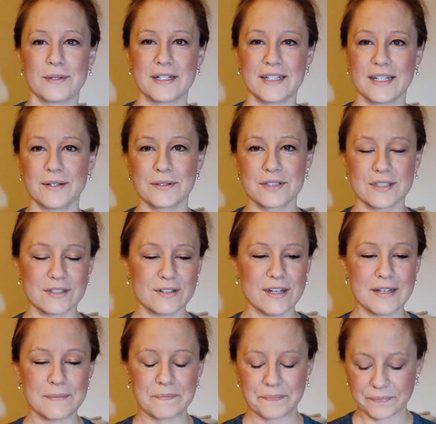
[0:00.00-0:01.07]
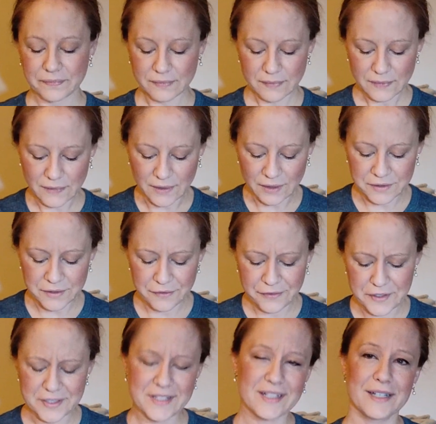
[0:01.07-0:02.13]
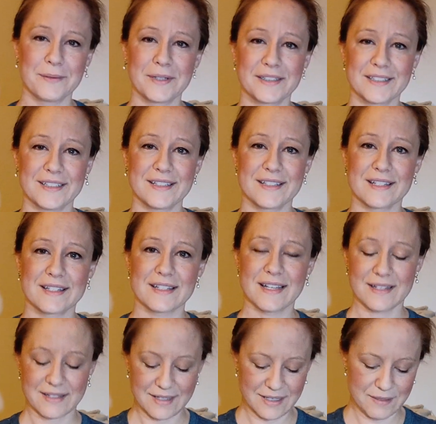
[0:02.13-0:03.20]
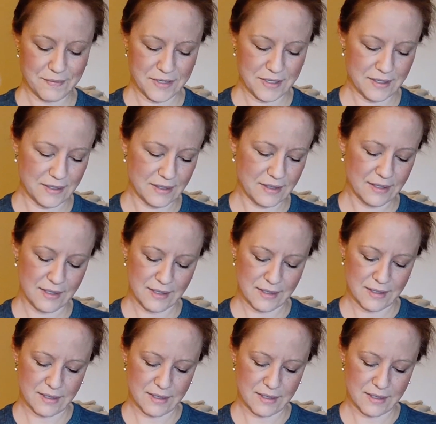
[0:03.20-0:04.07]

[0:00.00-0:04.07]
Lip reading: right now, which is great. So the first thing I worked on since last time is